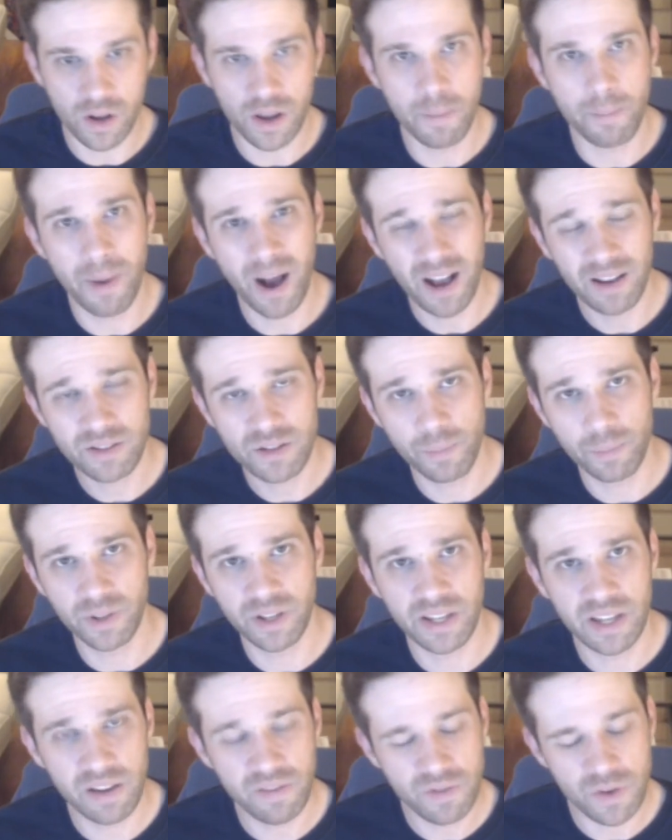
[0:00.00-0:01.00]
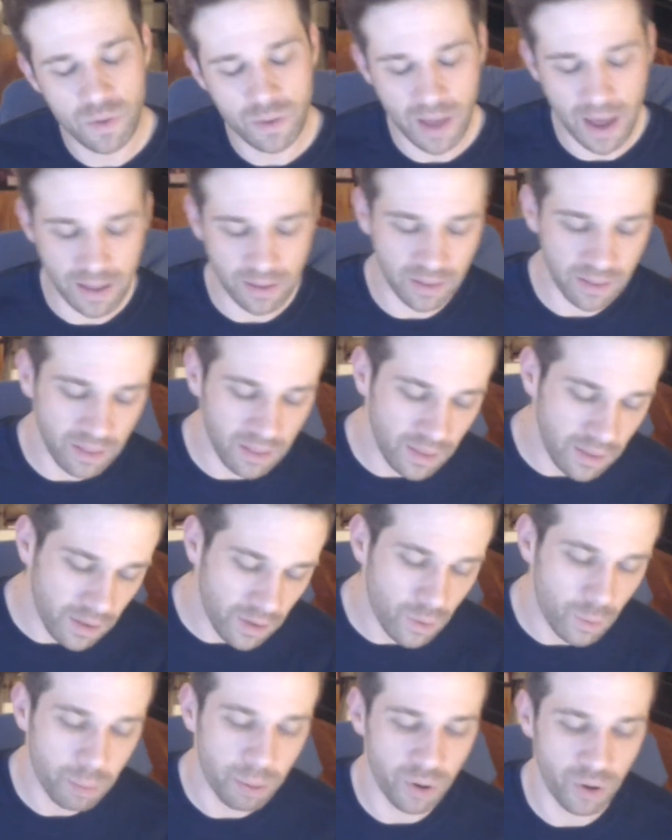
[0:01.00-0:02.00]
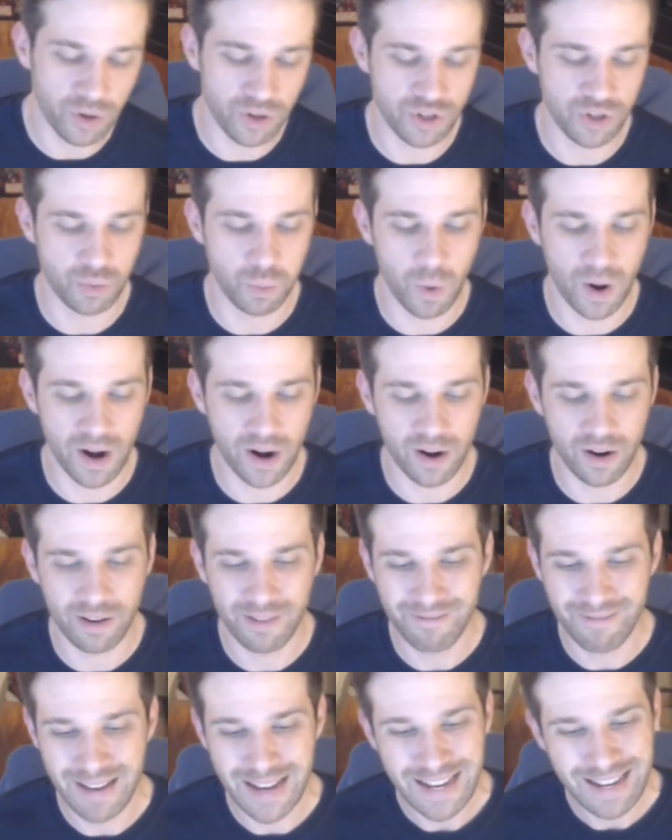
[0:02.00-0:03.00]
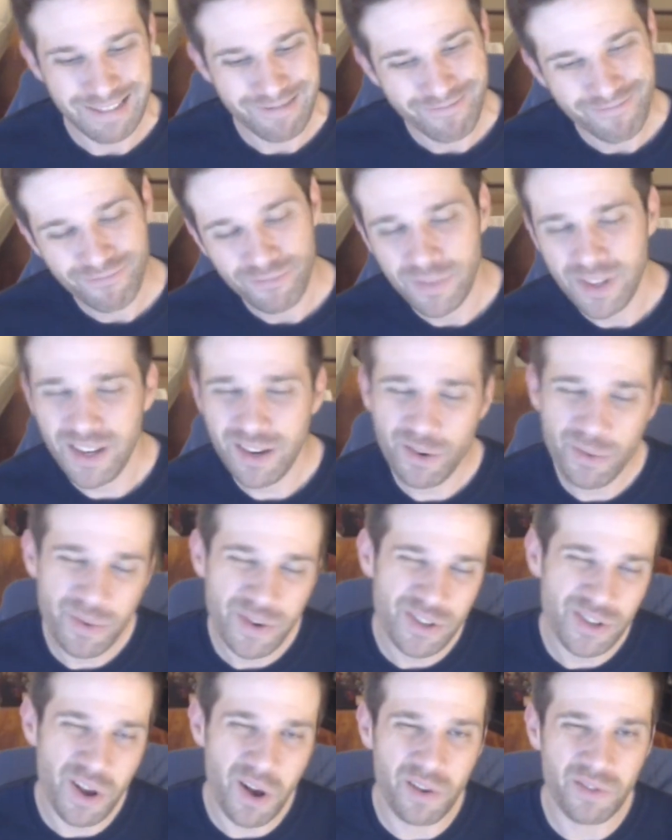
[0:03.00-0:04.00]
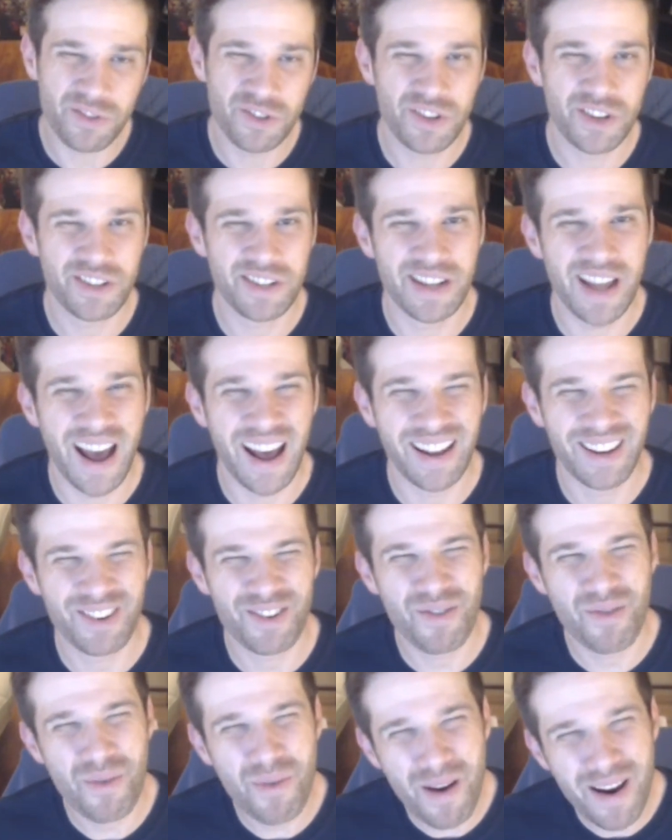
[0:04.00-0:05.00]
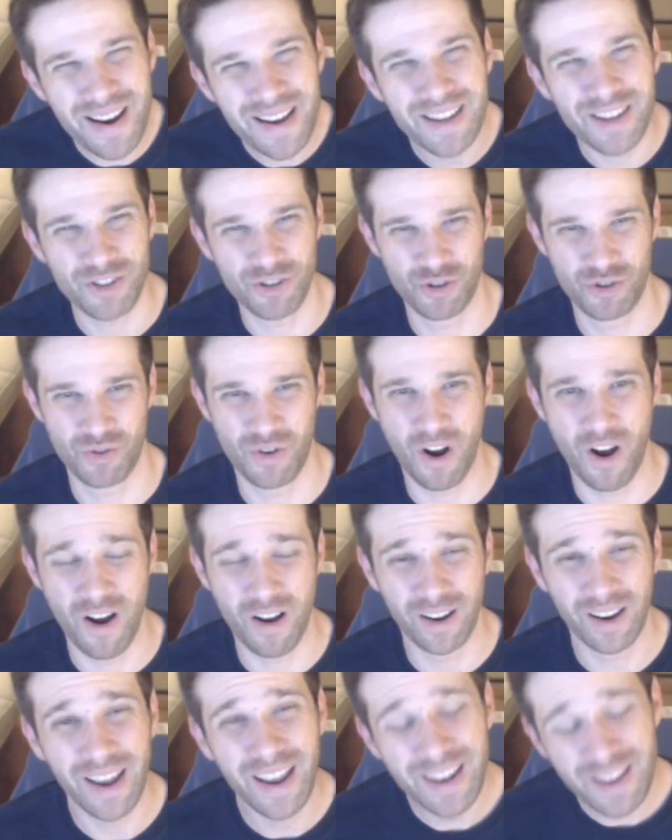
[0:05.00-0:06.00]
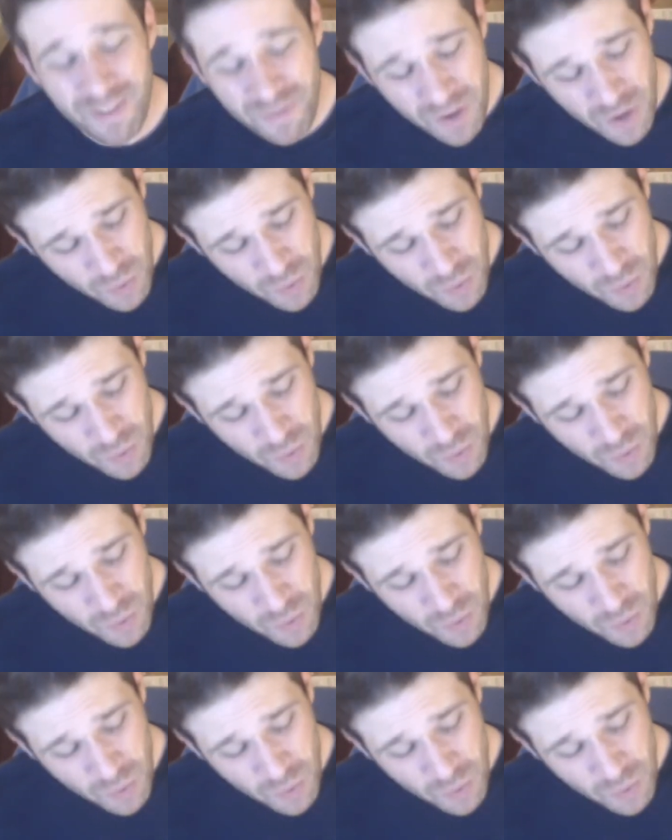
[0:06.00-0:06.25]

can possibly give you that little push where your resolve is just not quite as strong. And if